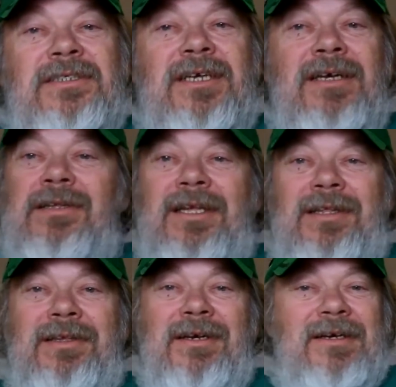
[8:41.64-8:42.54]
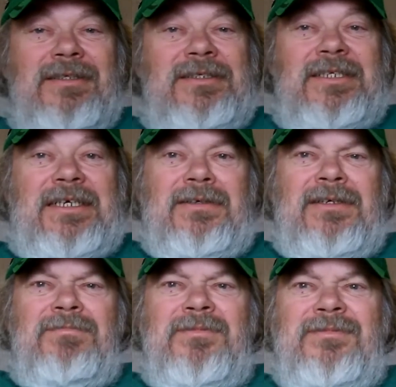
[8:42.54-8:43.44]
And there, you know,
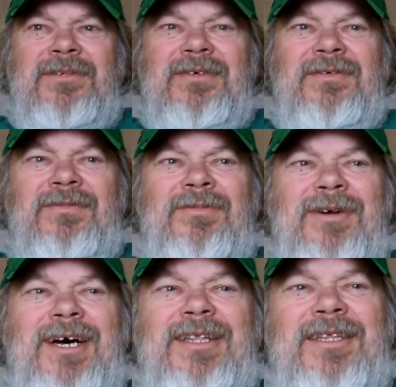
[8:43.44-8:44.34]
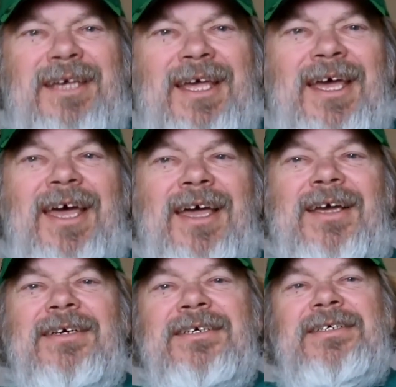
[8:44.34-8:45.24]
I'm going, what the heck?
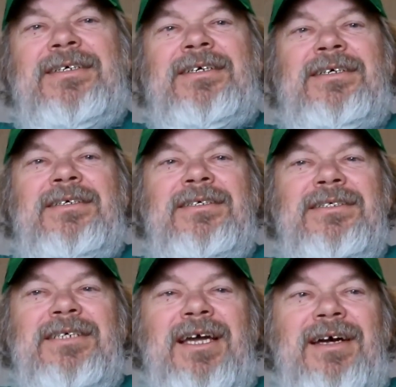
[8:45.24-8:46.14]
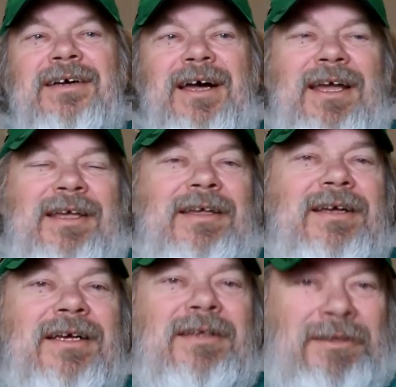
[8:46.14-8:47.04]
Anyhow, I,
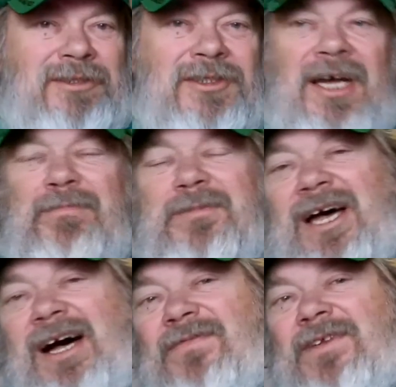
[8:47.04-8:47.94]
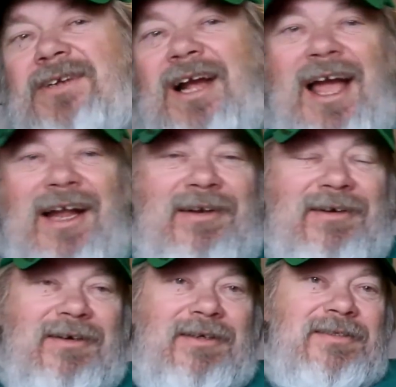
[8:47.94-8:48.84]
I jumped off the
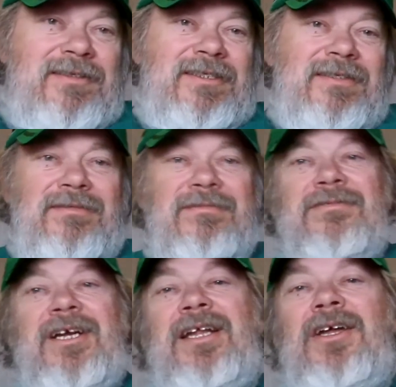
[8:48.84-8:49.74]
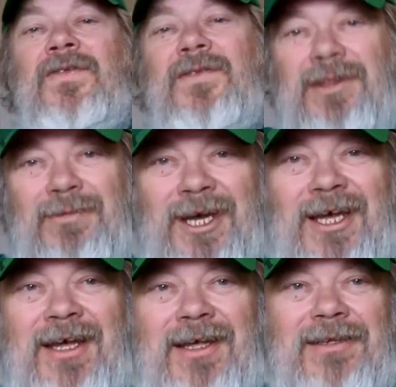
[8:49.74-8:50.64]
tractor and, and ran over to the
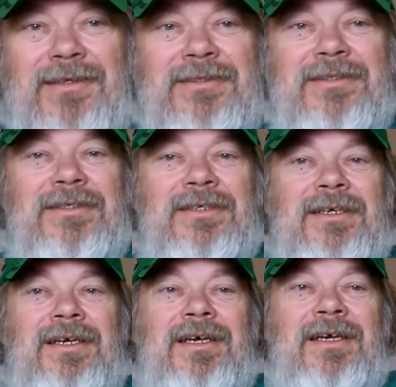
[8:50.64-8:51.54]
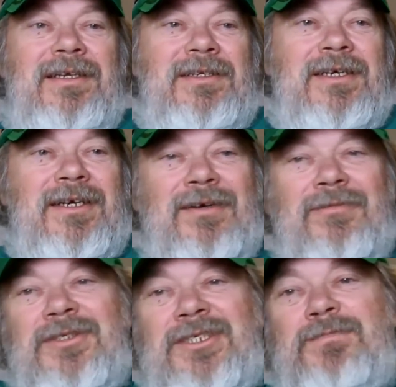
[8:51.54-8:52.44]
well, and there
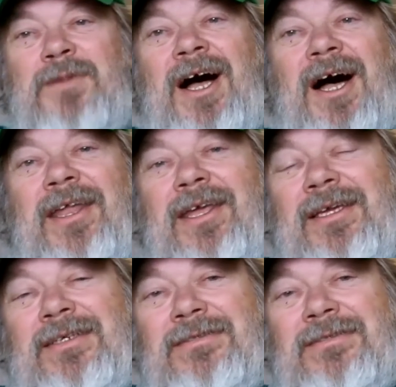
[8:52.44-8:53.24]
was Spotty